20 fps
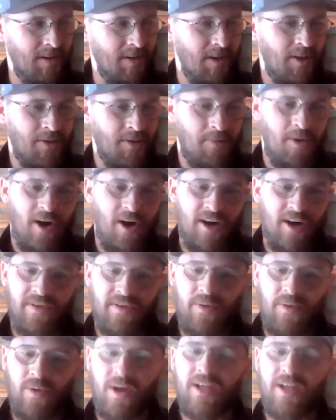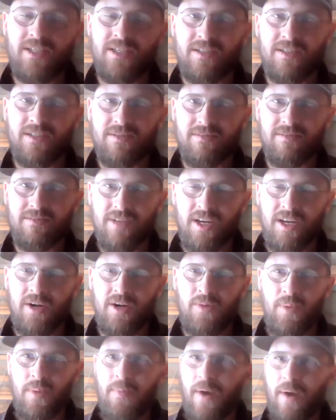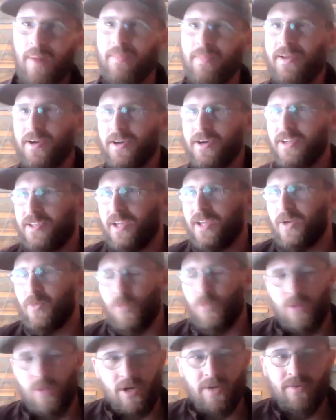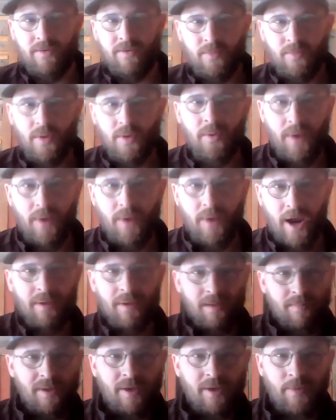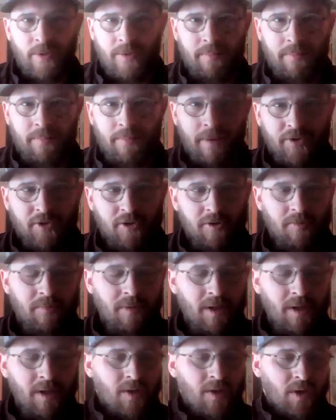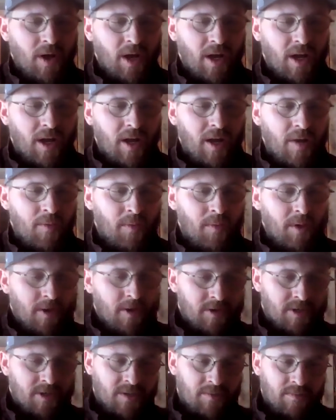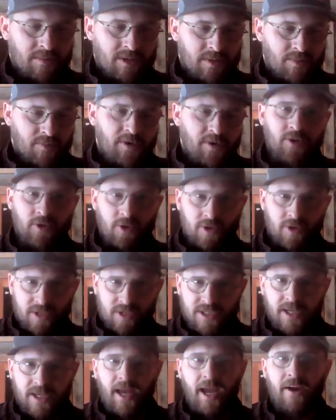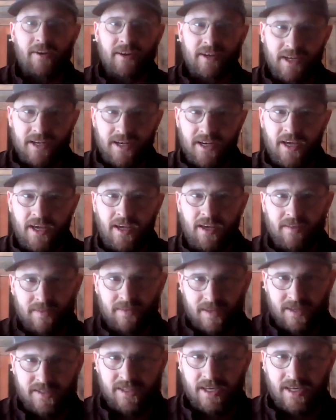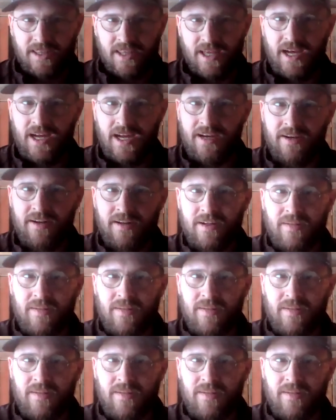the other part of it was, we probably could have done we were Airbnb one bedroom, and we used some resources like AirDNA and things like that